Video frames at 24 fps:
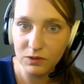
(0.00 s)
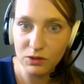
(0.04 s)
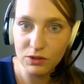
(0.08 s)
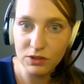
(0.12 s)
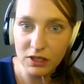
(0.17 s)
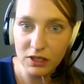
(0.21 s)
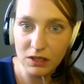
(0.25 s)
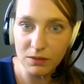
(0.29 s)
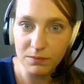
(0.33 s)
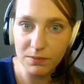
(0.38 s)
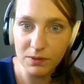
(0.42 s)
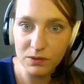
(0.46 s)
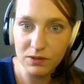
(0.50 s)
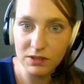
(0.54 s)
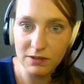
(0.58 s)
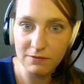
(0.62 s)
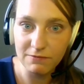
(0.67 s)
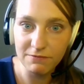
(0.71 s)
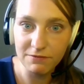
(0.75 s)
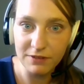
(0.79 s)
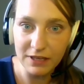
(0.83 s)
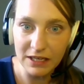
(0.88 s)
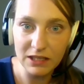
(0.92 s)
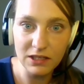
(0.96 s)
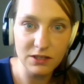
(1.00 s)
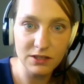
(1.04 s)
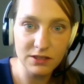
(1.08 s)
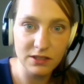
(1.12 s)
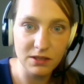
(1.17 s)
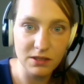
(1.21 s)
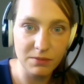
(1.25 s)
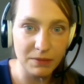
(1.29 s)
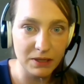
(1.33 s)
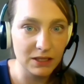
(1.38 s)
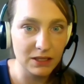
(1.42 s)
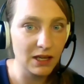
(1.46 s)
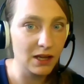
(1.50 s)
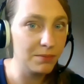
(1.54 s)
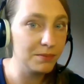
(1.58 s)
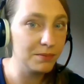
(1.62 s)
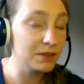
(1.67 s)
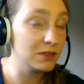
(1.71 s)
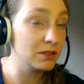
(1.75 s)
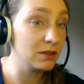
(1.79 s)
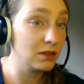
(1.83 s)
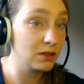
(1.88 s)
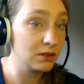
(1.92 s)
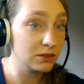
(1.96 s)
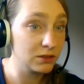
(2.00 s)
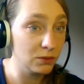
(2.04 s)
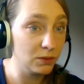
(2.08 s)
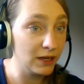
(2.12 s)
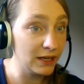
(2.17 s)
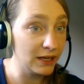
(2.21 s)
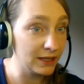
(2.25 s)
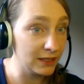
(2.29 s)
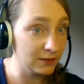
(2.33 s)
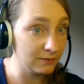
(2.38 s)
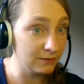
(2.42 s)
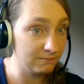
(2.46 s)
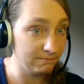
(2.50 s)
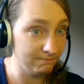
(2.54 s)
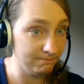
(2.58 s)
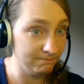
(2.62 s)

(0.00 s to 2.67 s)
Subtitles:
talk about some failures that might happen along the way.